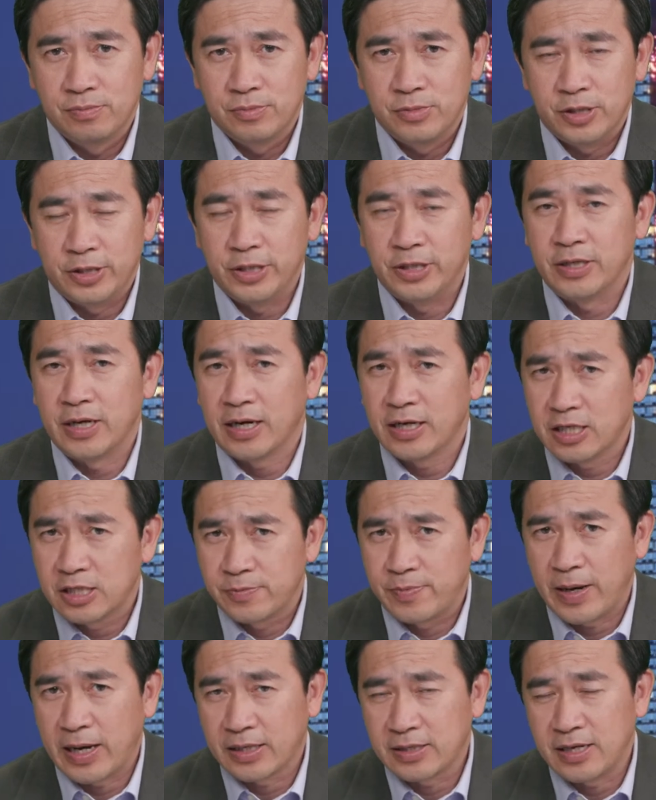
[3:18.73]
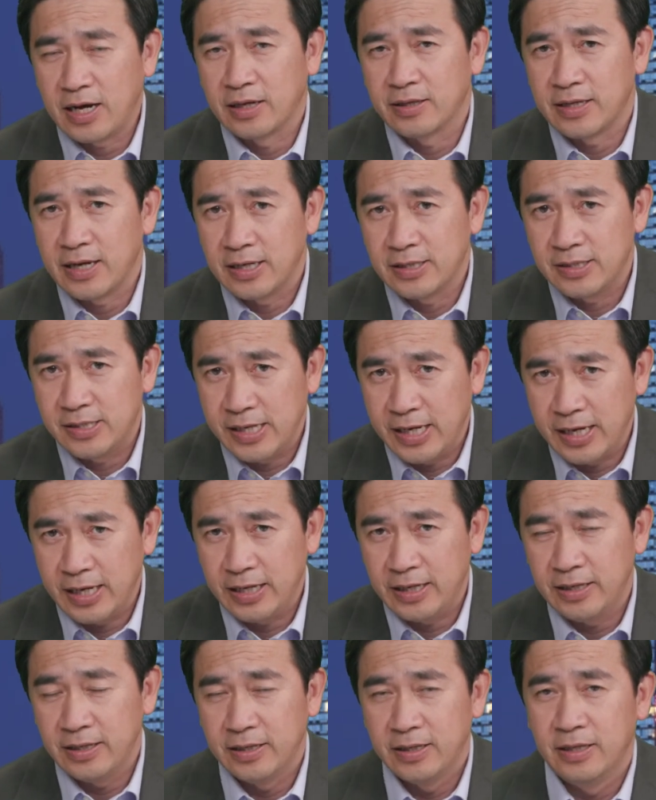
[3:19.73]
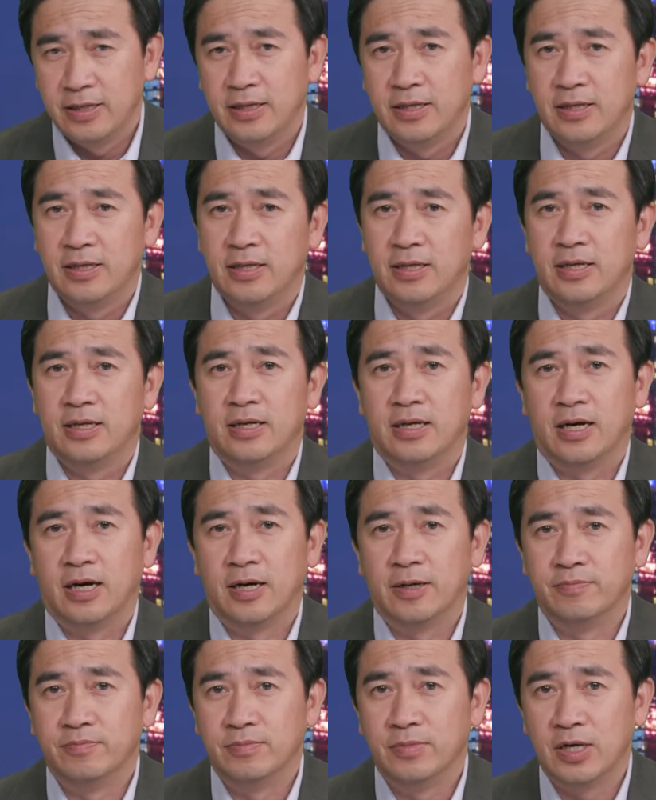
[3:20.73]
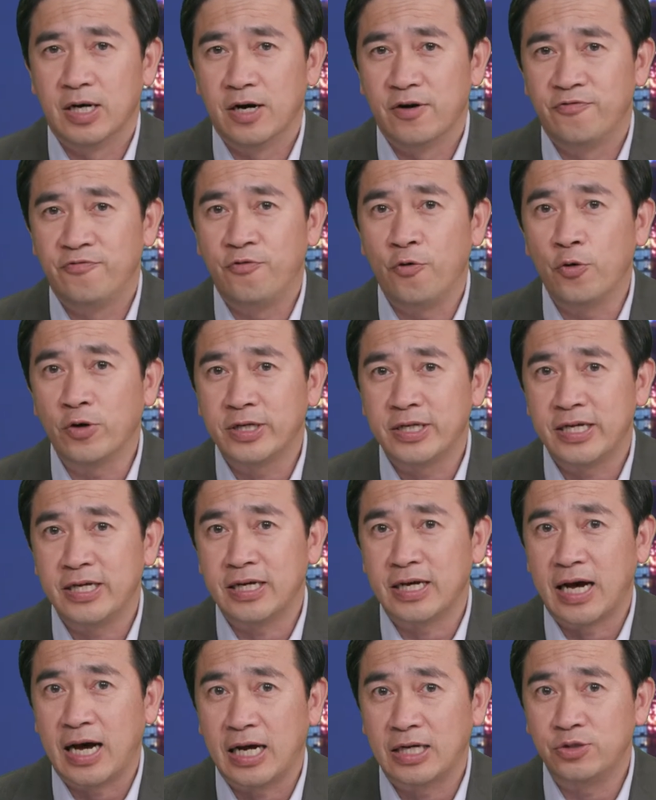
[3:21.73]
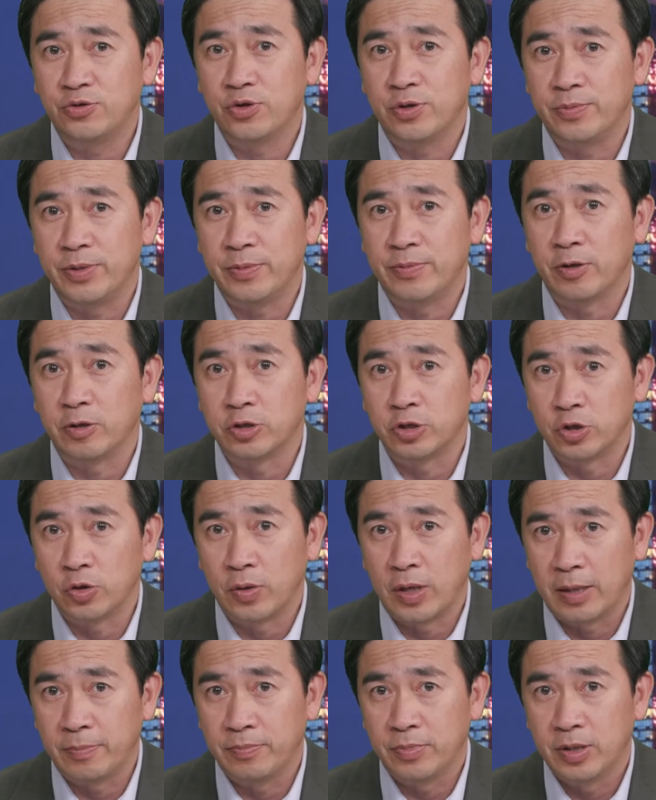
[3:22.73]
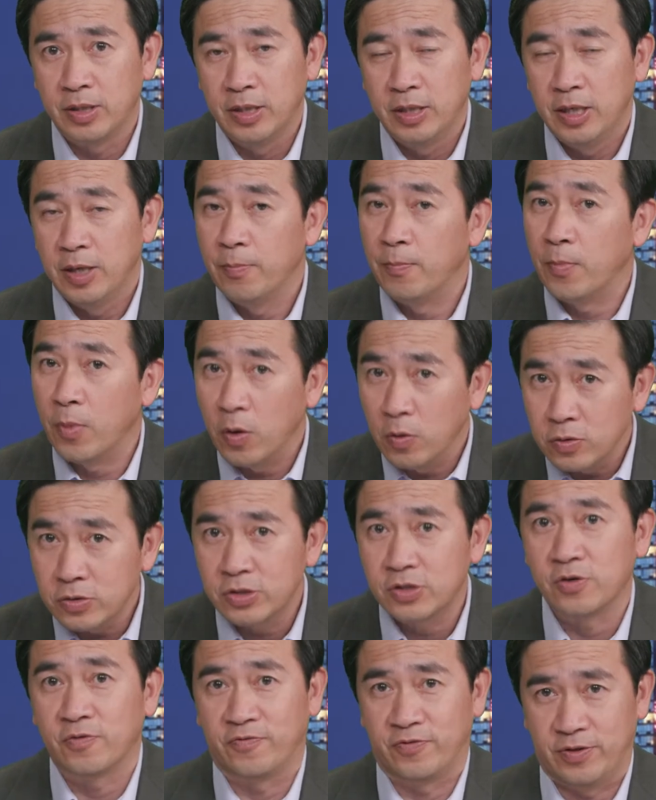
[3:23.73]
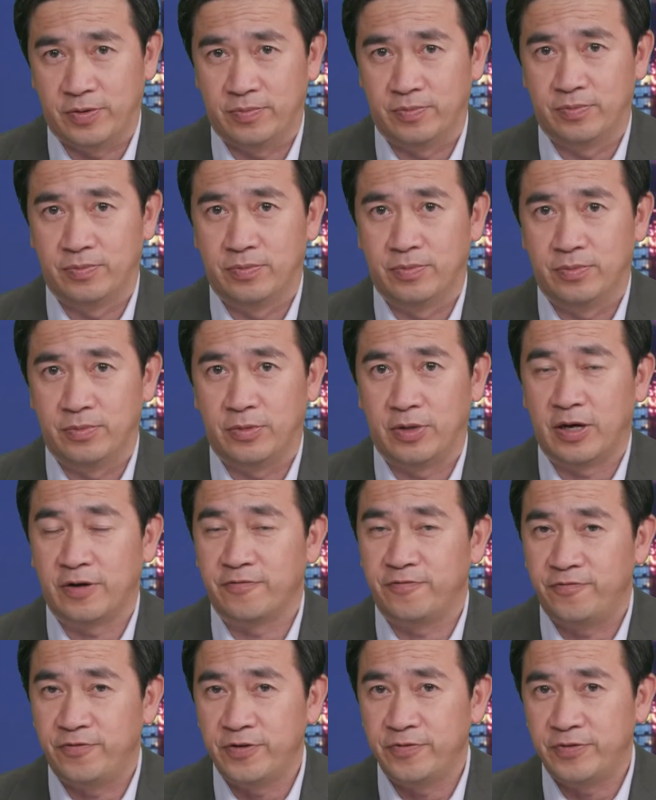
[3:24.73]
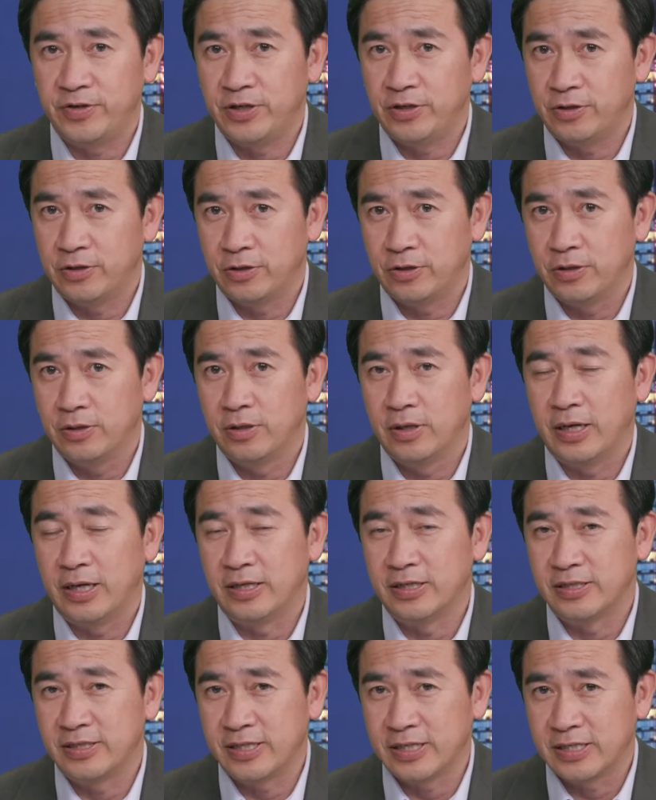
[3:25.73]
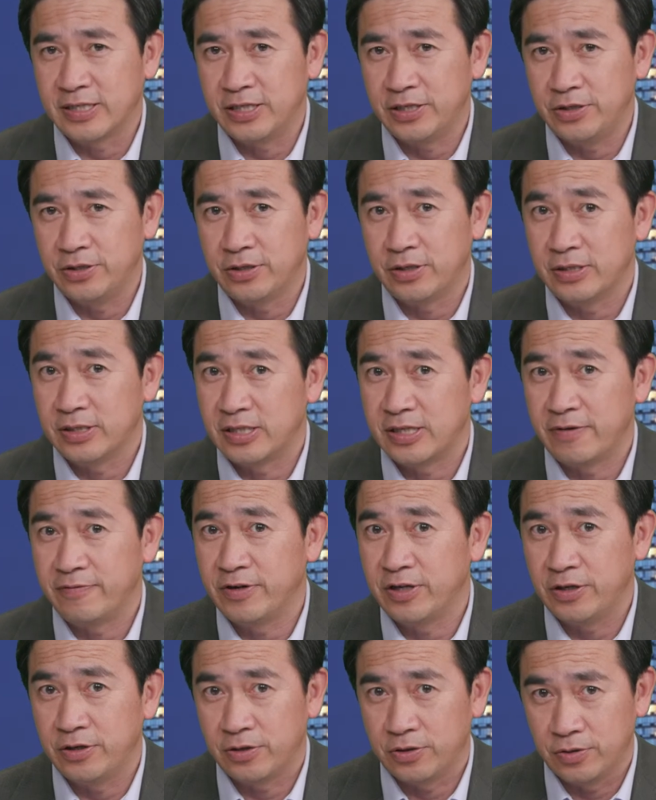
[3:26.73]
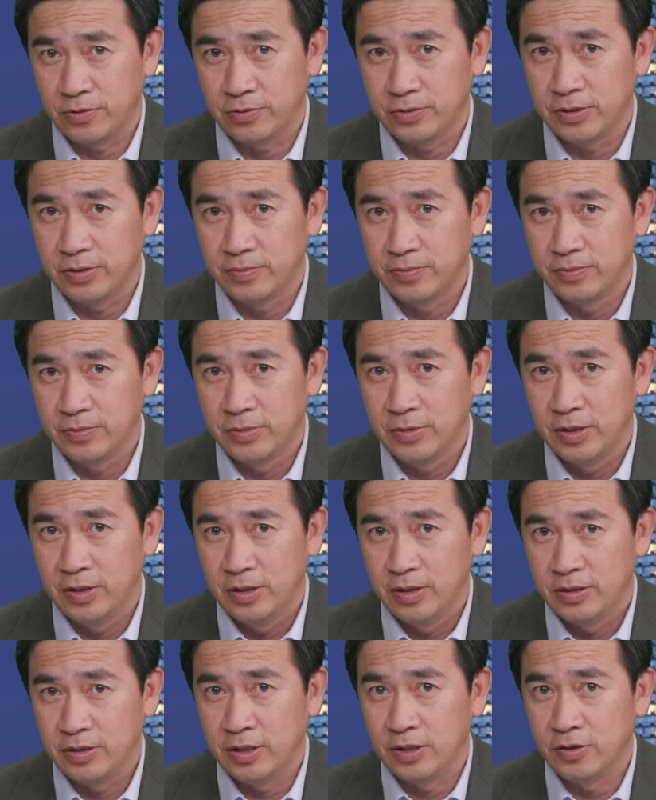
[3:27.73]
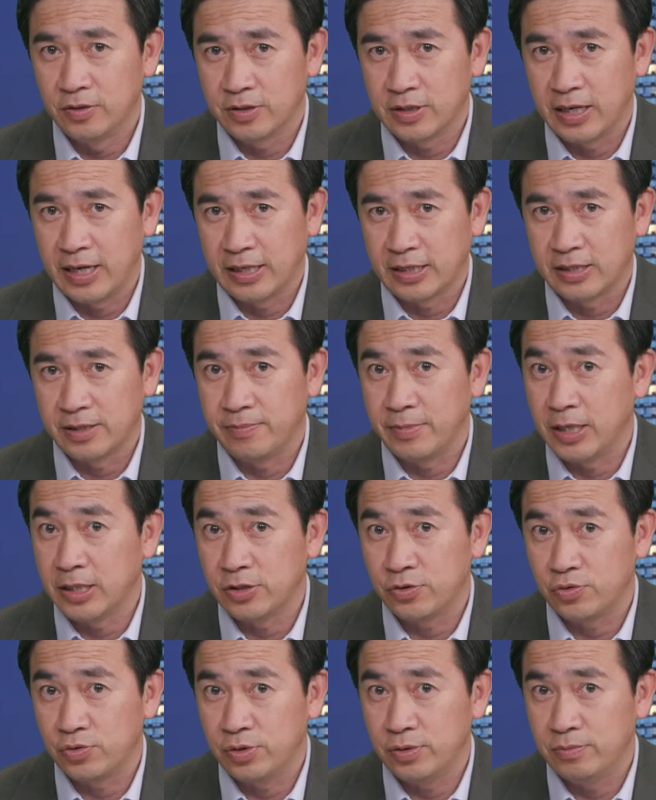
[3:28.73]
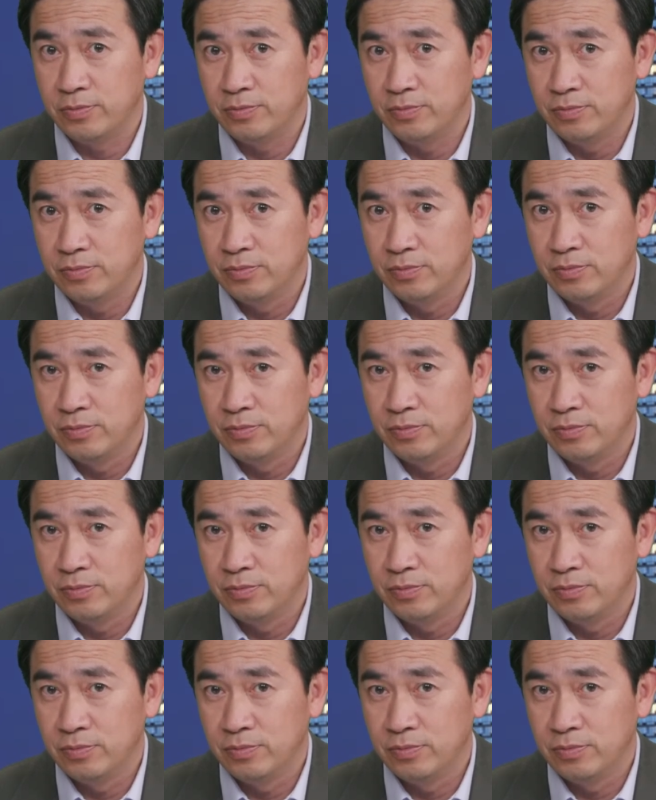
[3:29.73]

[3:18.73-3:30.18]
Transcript: He did not expect on that day 1,400 people show up. Most of them, they are 50-year and 60-year and 70-year-old. They look like a mainstream,